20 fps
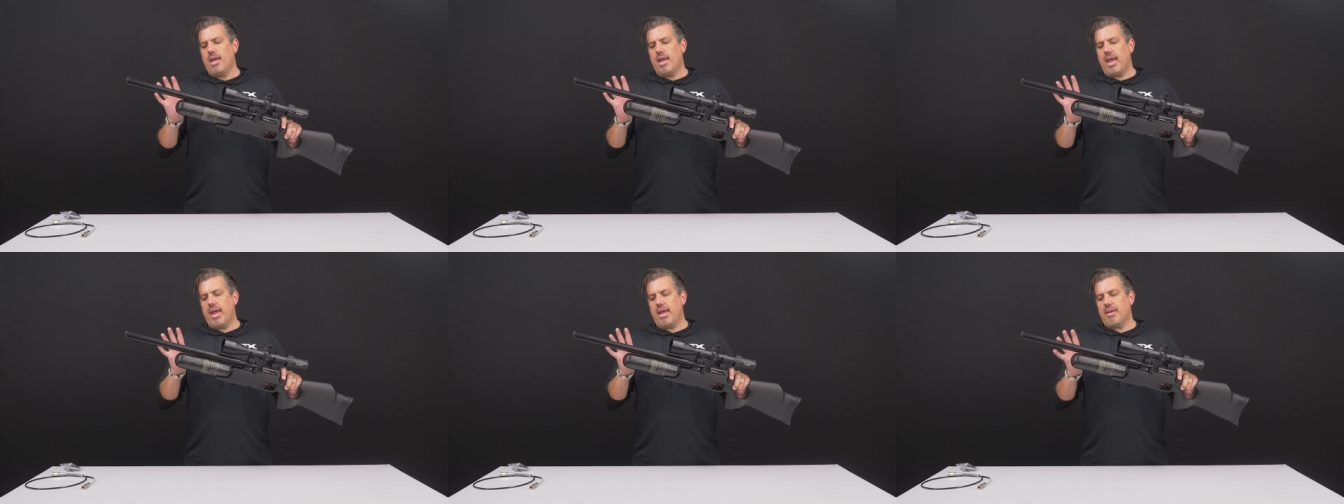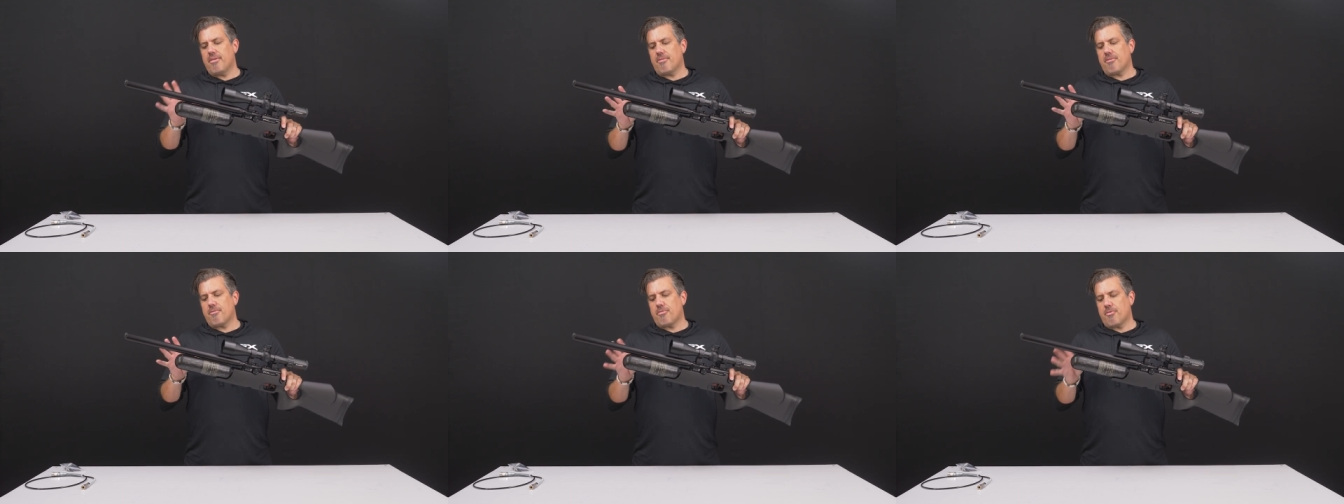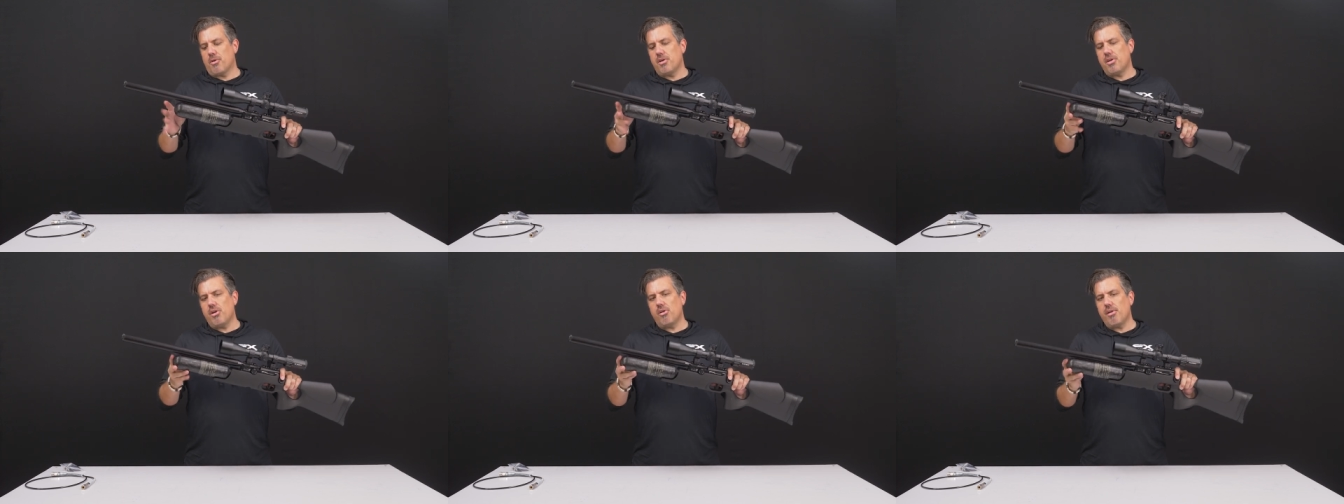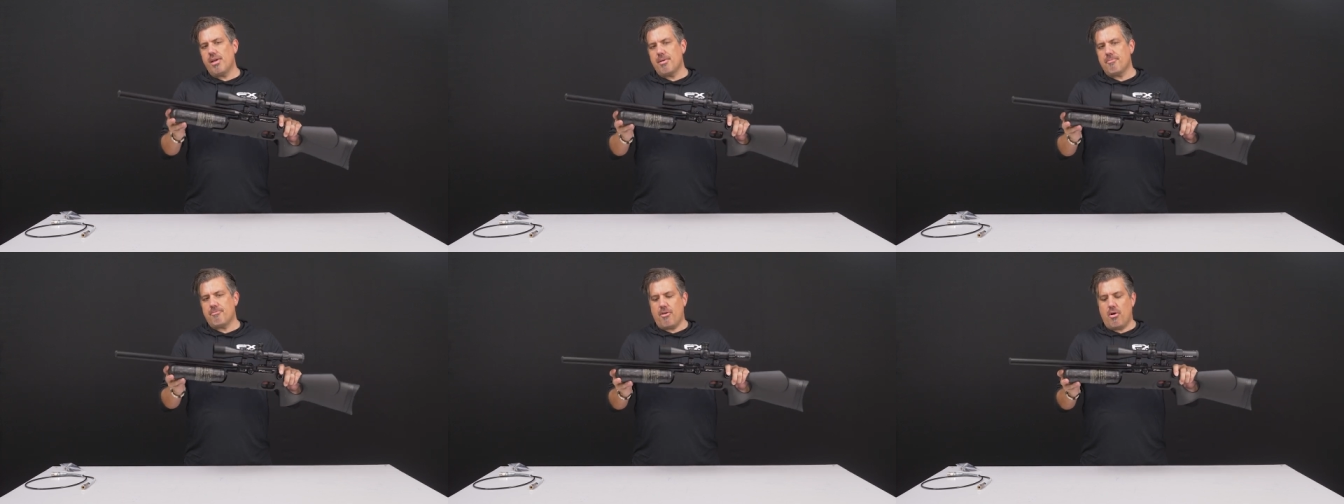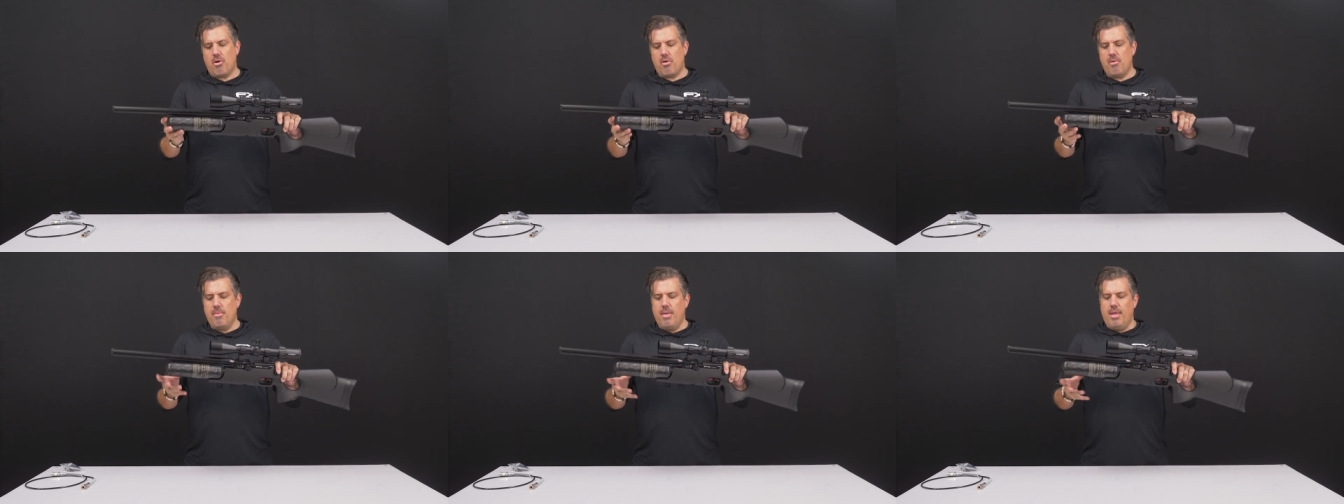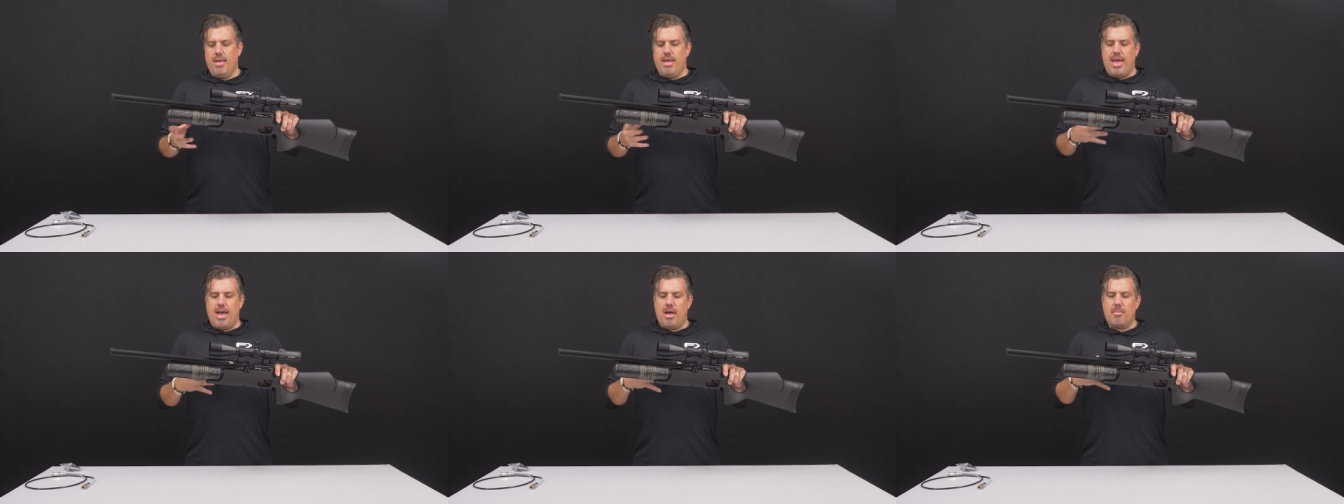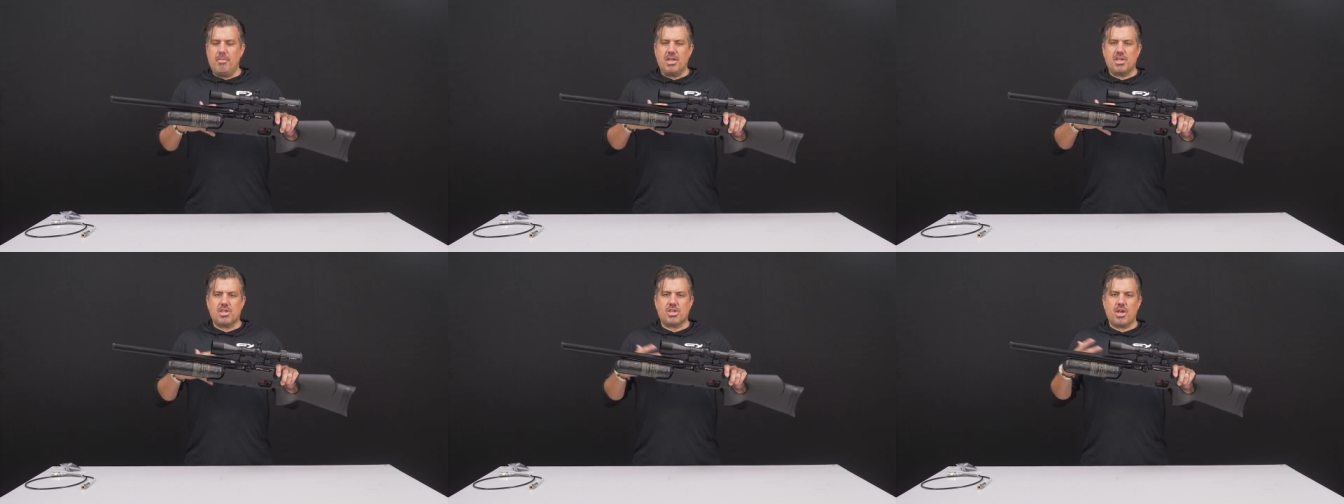And for your info, how
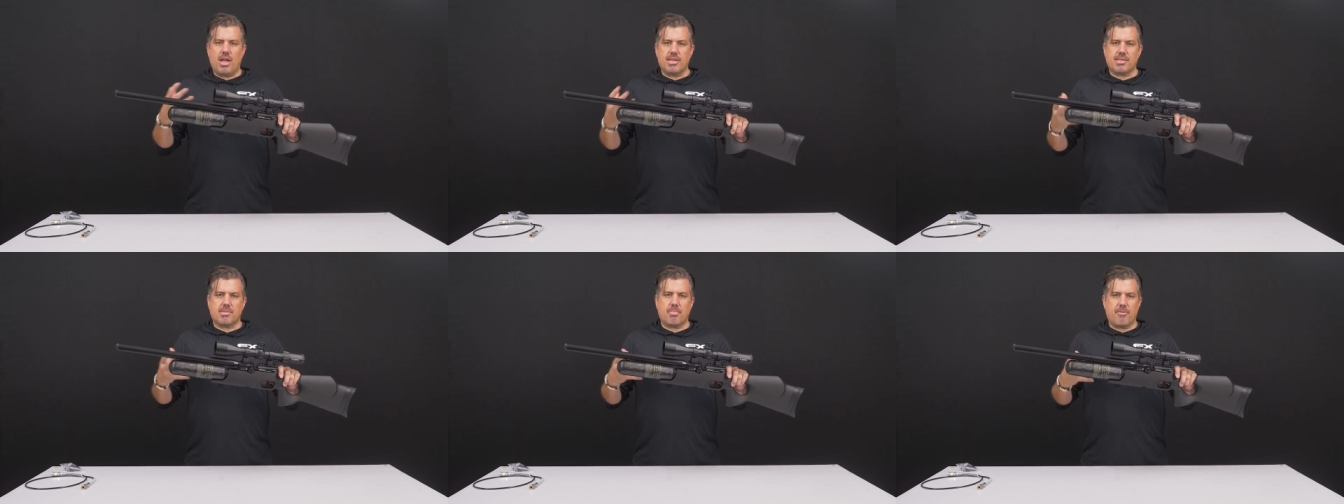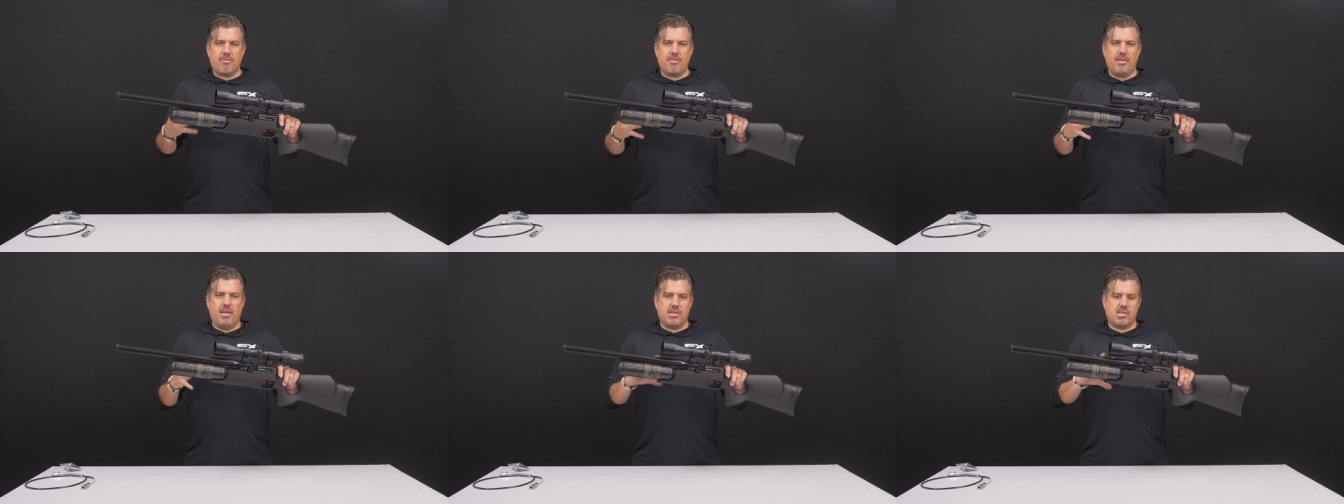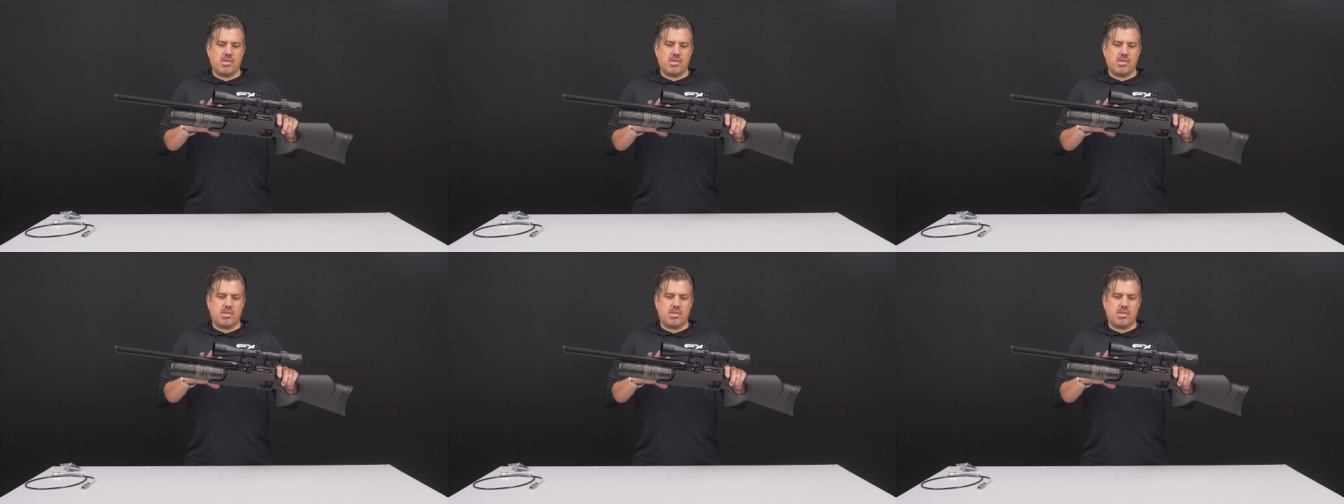many shots per fill?